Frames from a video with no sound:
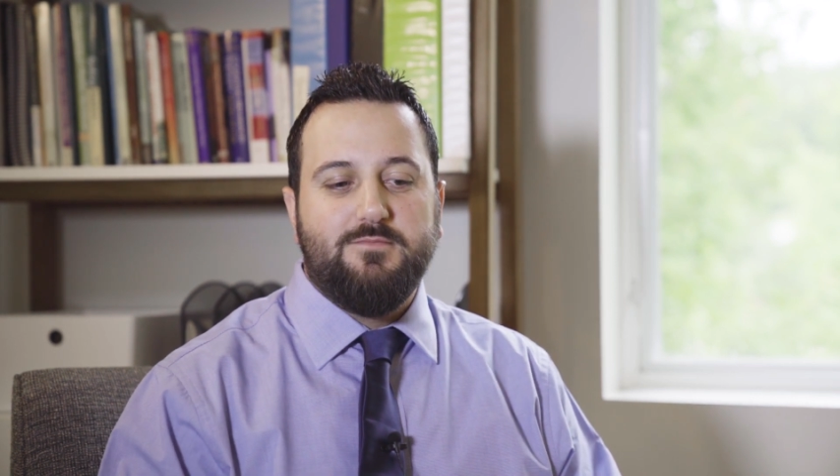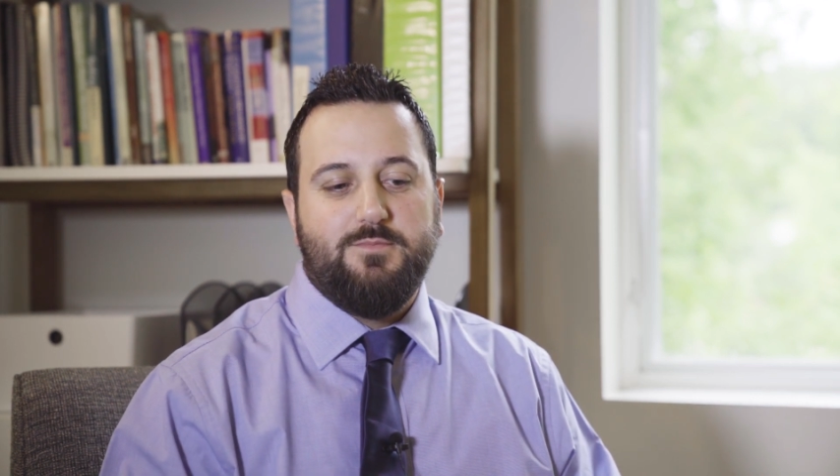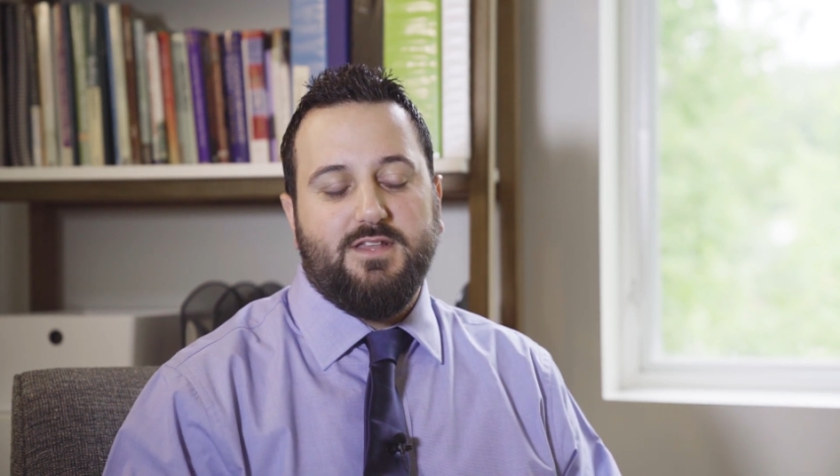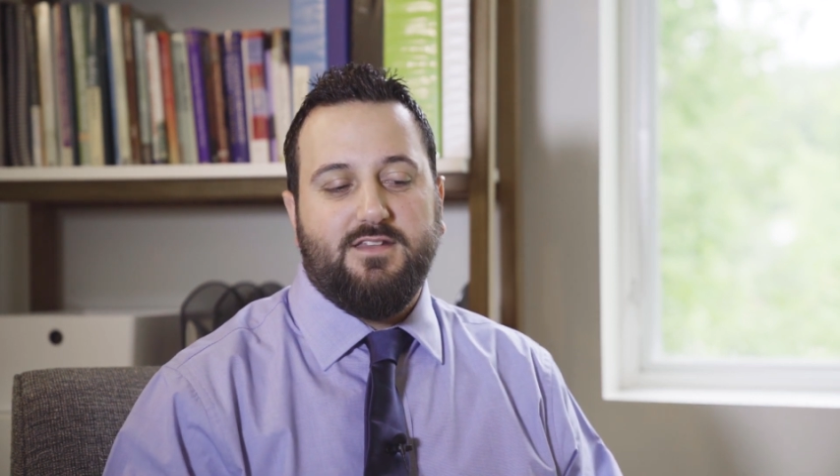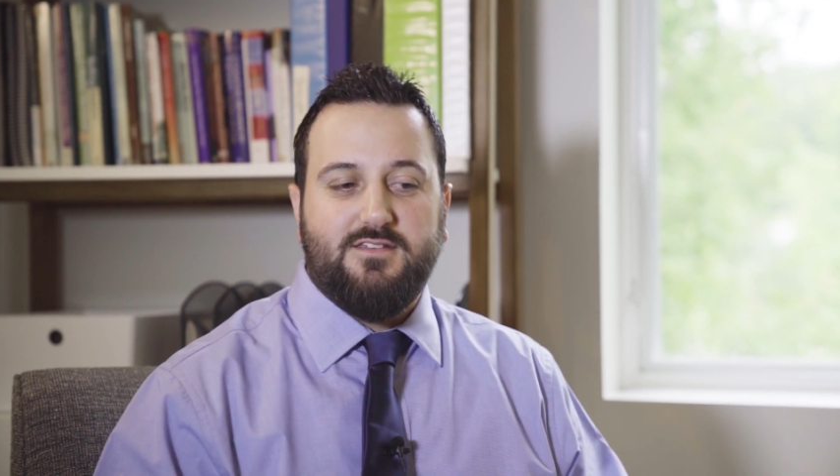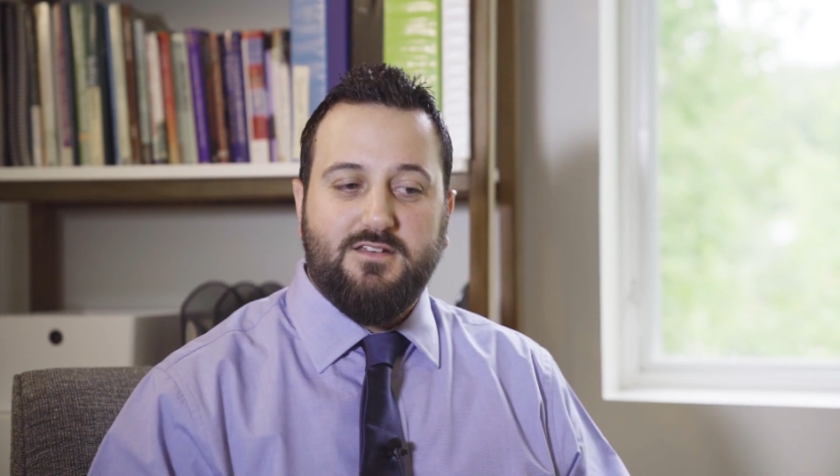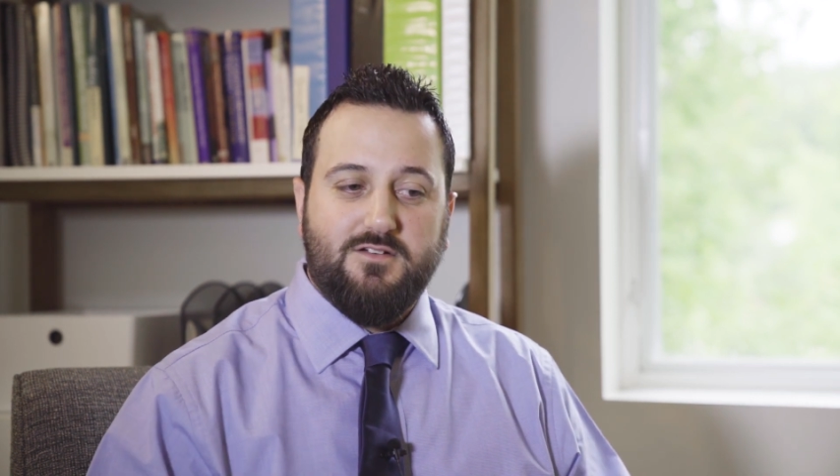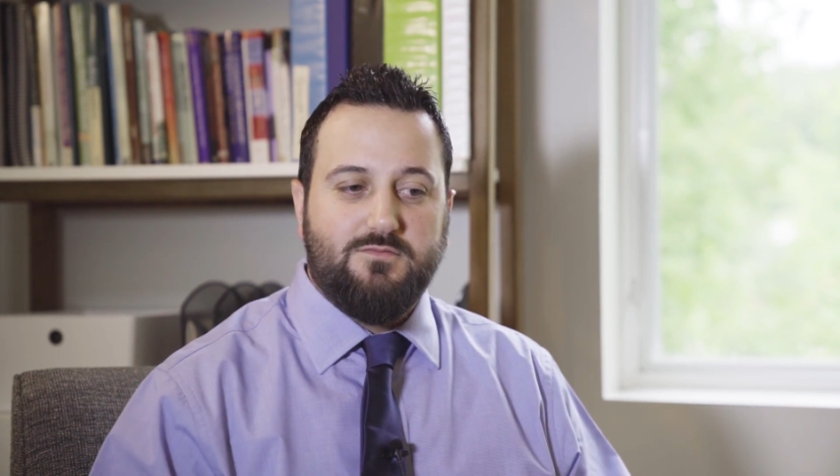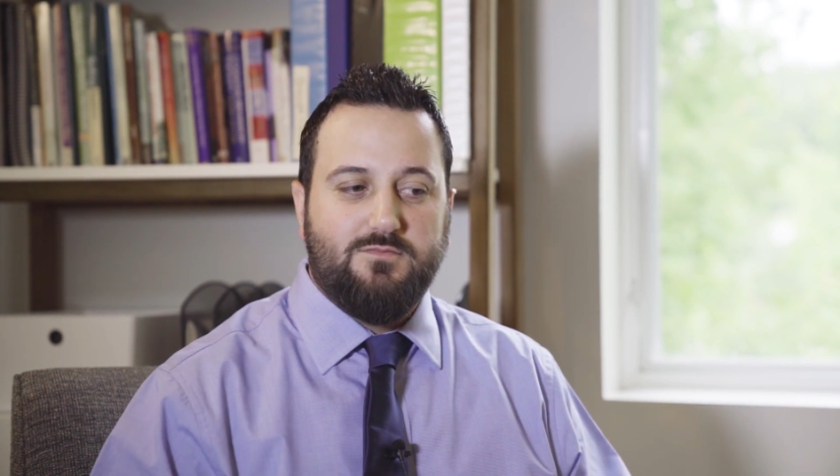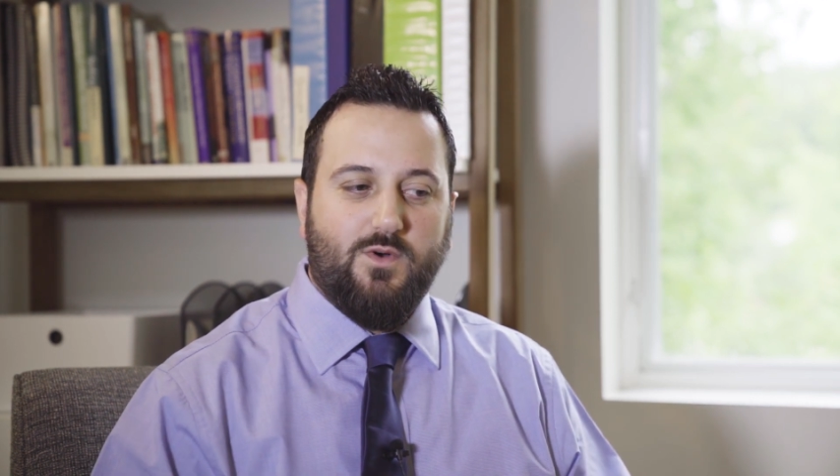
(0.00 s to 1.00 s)
but it's
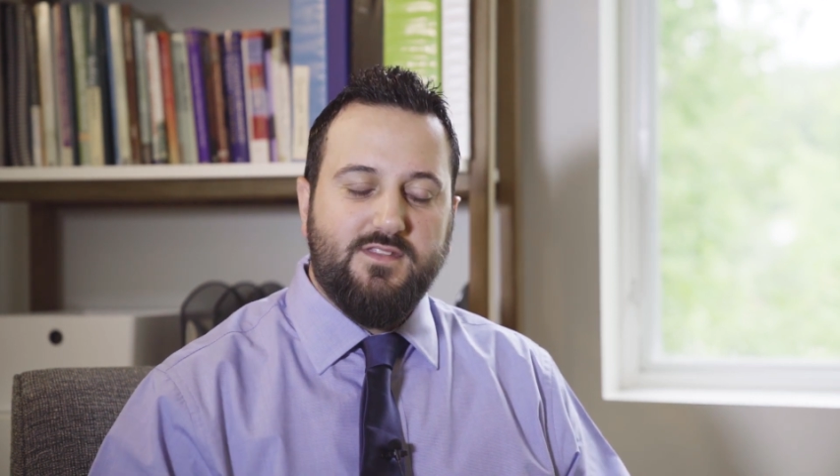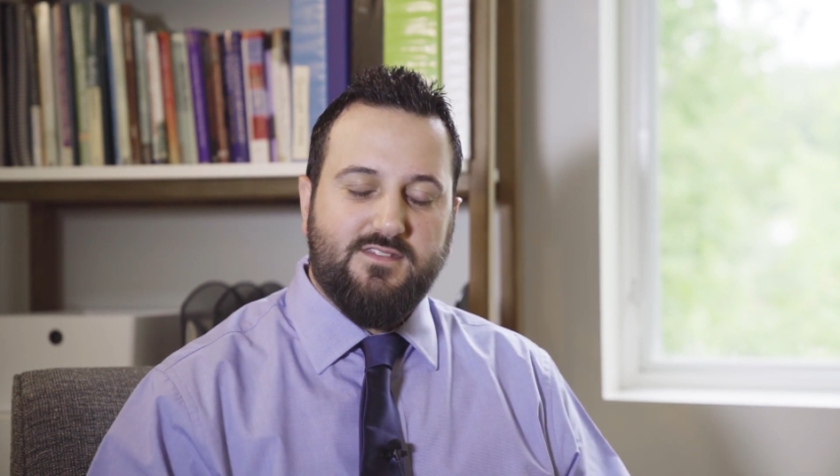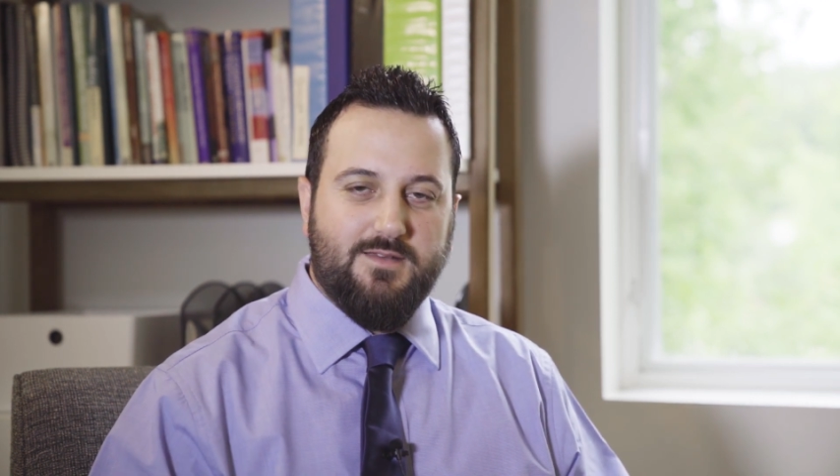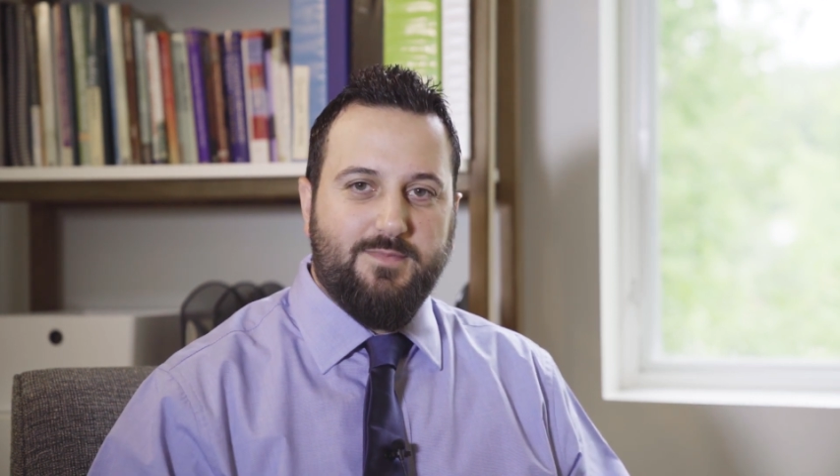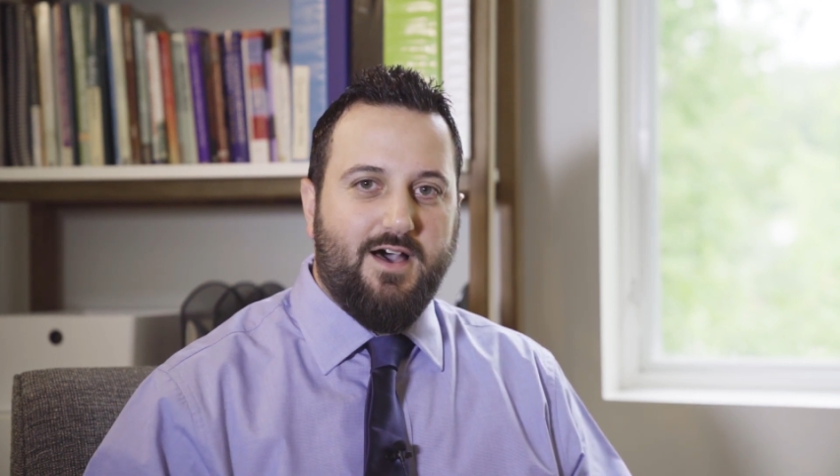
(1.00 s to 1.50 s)
a one step